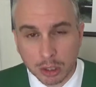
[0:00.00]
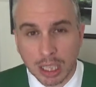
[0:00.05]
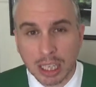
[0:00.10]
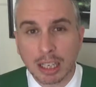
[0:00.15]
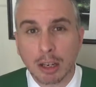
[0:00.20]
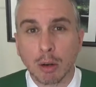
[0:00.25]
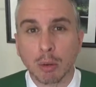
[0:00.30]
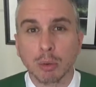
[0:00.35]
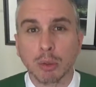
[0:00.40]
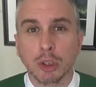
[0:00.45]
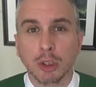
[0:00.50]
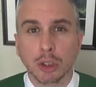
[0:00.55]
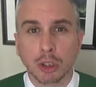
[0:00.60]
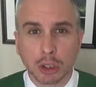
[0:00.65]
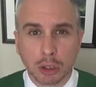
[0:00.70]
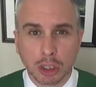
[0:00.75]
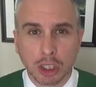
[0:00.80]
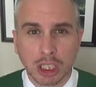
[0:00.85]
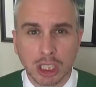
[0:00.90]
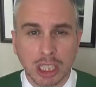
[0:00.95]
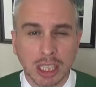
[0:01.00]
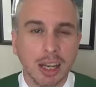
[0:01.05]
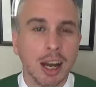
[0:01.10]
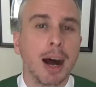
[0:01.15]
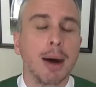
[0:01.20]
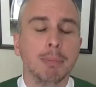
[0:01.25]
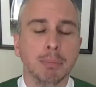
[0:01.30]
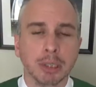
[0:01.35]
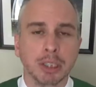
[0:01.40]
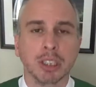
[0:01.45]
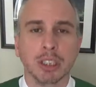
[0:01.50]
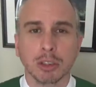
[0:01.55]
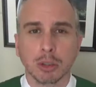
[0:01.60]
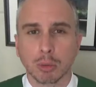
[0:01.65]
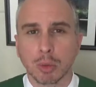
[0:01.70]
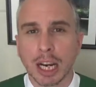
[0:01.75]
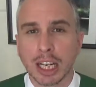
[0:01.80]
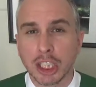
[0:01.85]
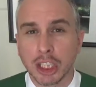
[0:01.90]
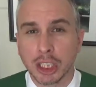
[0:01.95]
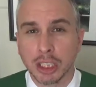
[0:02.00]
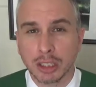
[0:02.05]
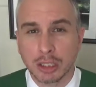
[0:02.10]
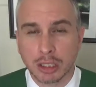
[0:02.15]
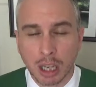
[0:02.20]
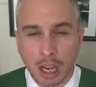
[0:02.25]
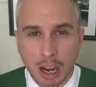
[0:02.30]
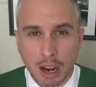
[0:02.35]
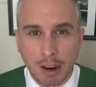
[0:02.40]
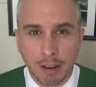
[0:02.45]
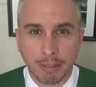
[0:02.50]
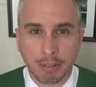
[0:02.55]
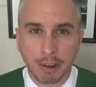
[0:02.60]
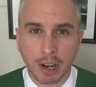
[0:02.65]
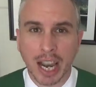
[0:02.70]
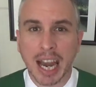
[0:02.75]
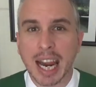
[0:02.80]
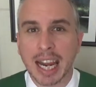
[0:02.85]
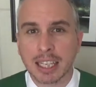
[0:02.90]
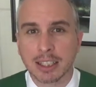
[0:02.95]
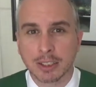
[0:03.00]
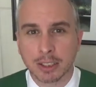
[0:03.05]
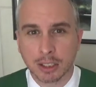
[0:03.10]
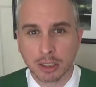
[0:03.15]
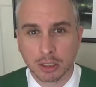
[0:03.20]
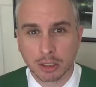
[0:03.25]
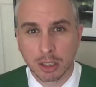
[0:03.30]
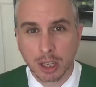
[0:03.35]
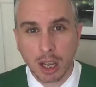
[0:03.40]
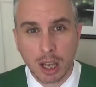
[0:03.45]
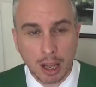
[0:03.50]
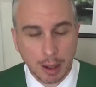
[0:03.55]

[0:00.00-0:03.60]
they go searching in opposite directions for answers.